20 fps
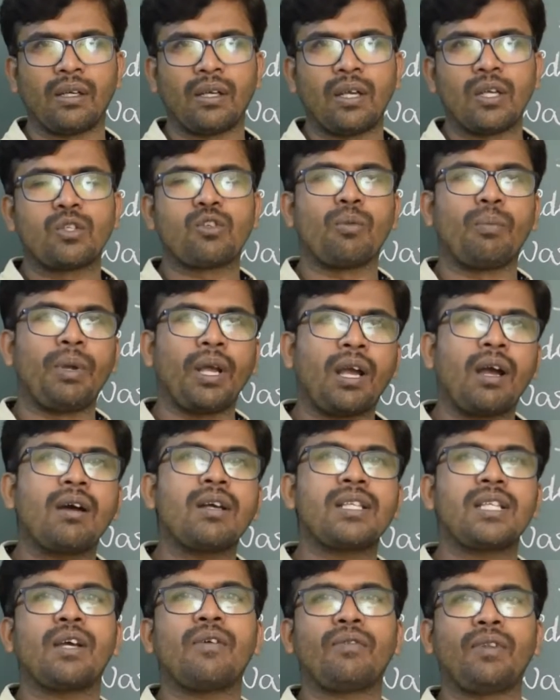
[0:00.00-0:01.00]
So
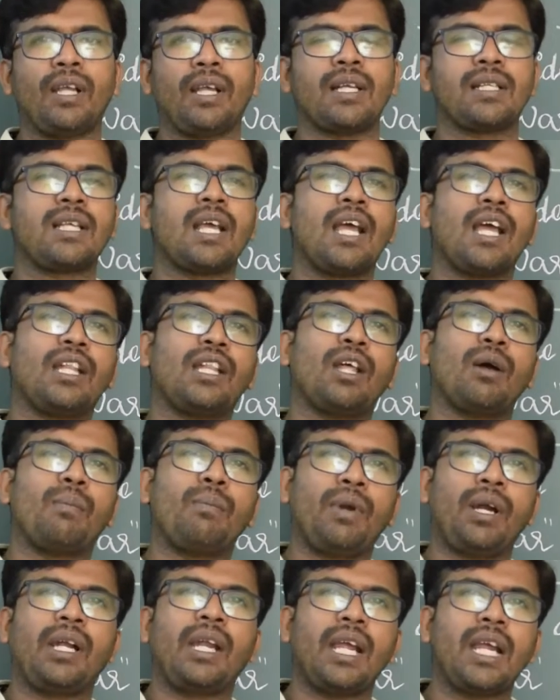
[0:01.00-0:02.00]
because of this, the
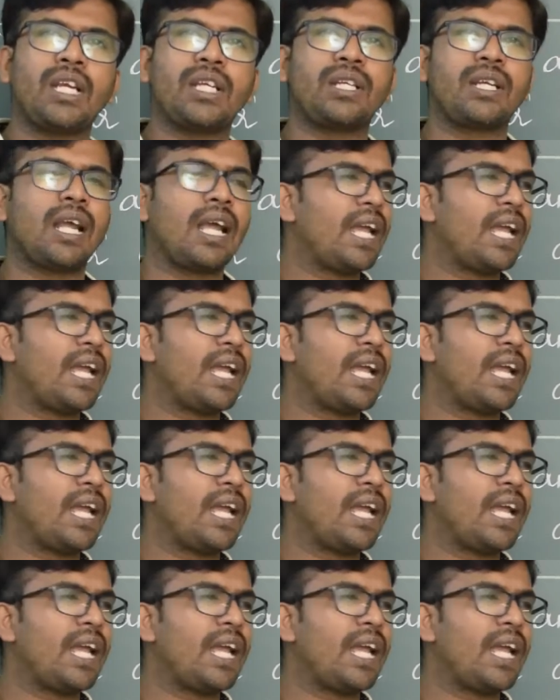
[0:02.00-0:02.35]
British